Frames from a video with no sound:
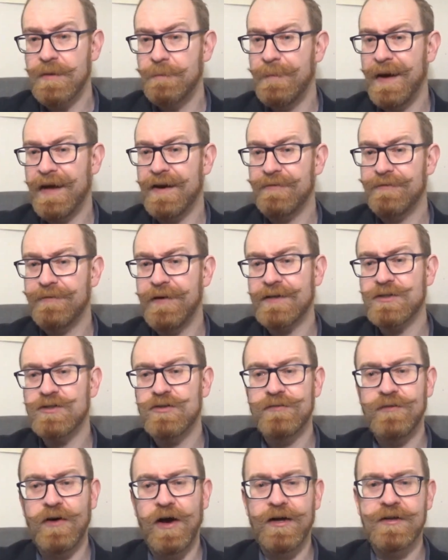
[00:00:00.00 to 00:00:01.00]
The
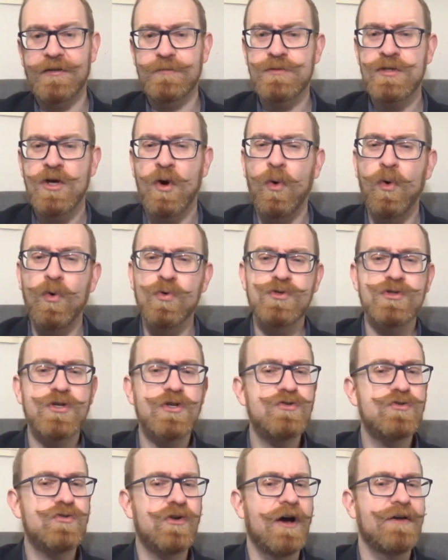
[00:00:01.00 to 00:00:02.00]
manufacture of items
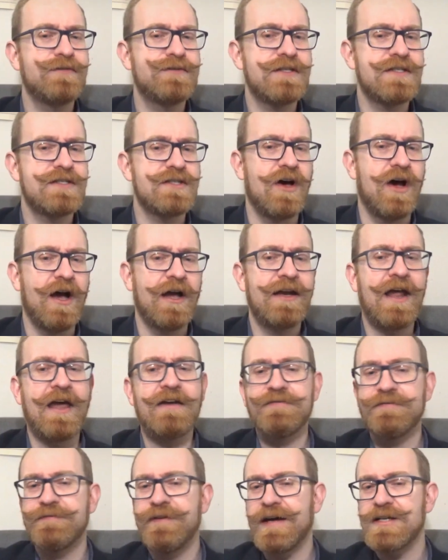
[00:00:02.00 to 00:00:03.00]
also drives design
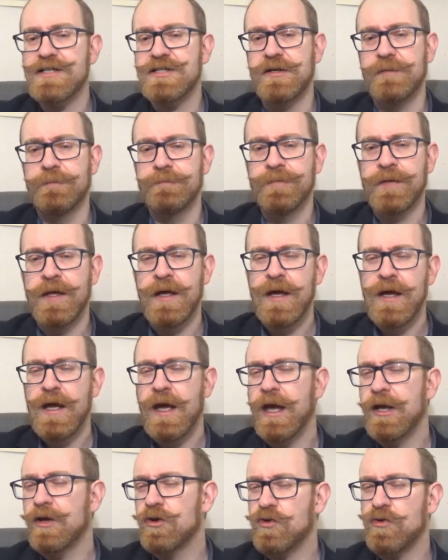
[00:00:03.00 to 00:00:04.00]
and fashion.
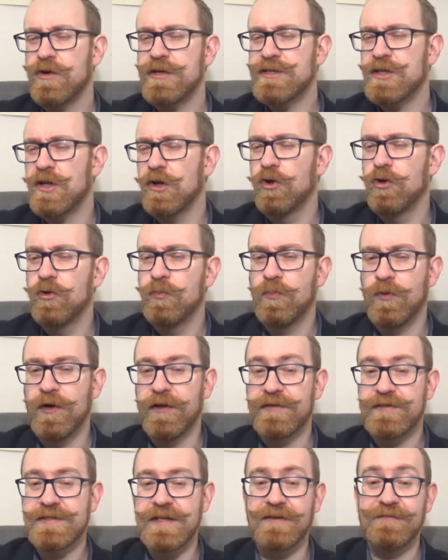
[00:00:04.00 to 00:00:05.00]
Increased loom
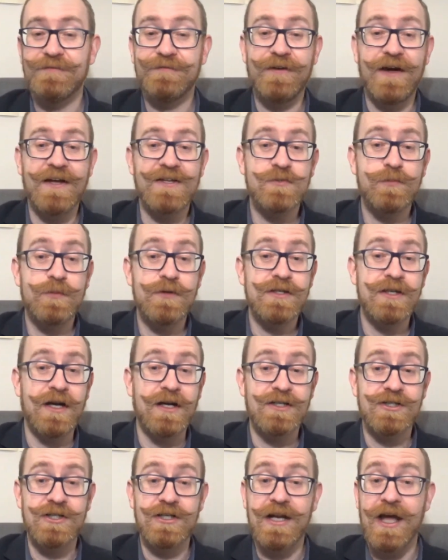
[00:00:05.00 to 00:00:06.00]
widths and fast
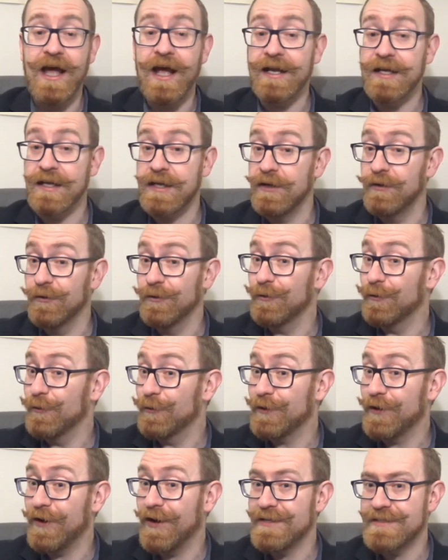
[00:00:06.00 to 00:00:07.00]
production and guild
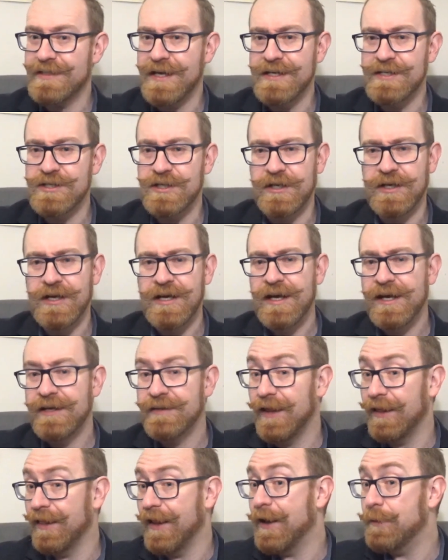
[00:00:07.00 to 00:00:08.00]
organisation
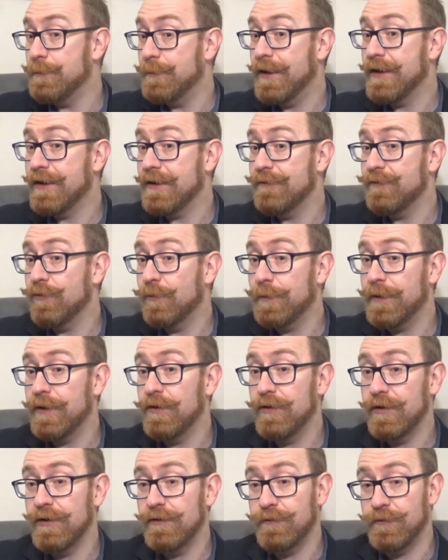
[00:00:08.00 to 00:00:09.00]
in the late medieval
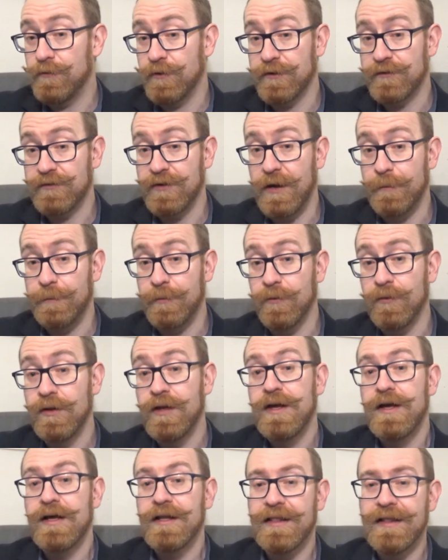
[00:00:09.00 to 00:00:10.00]
period, for example,
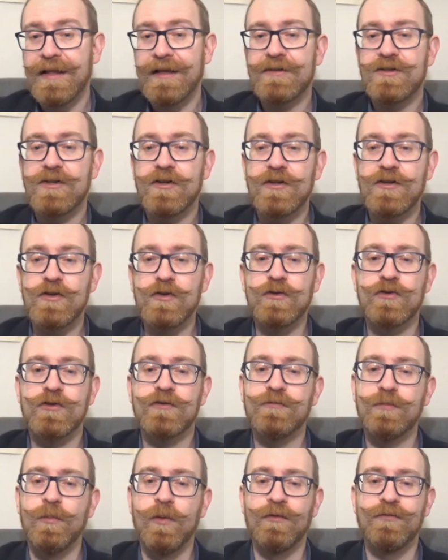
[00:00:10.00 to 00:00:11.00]
led to the use
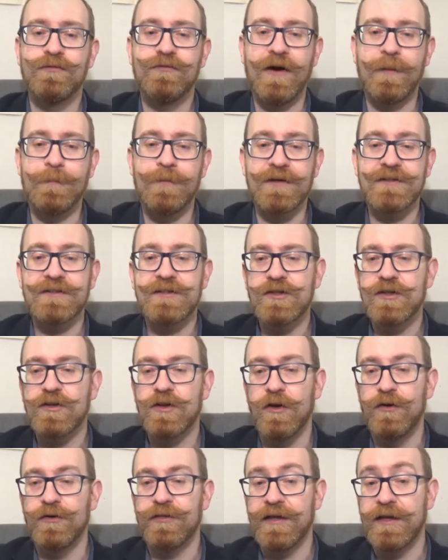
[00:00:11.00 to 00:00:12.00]
of more fabrics in
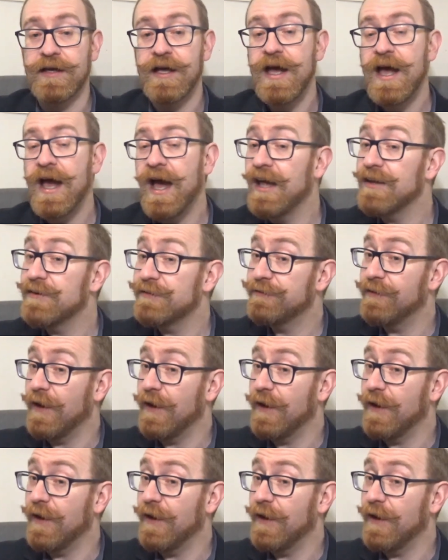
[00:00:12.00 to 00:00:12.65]
clothing as